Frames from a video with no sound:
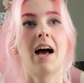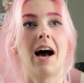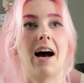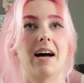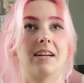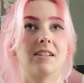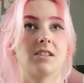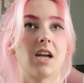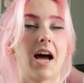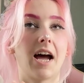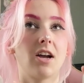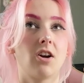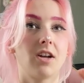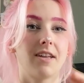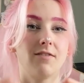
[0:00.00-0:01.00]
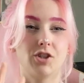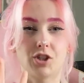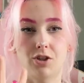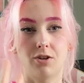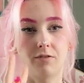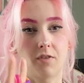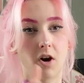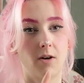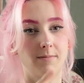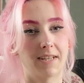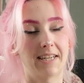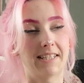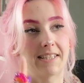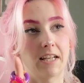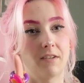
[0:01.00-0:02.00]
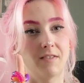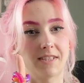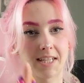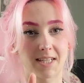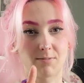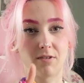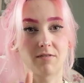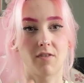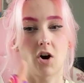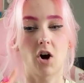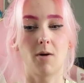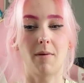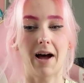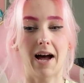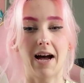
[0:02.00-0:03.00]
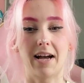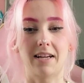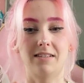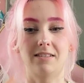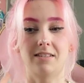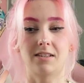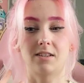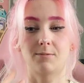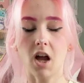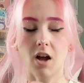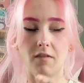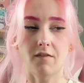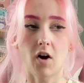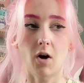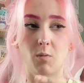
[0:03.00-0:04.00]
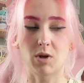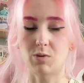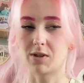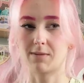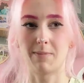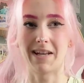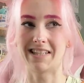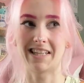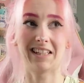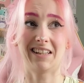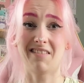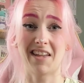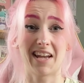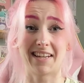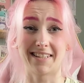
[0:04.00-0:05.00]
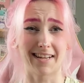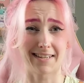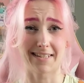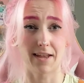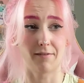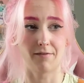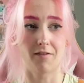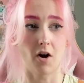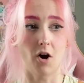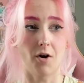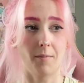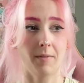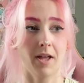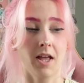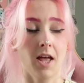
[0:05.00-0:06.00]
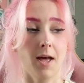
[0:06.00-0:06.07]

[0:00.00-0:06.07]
And I got given two forms. I had a self-assessment form and a form which was basically the exact same form,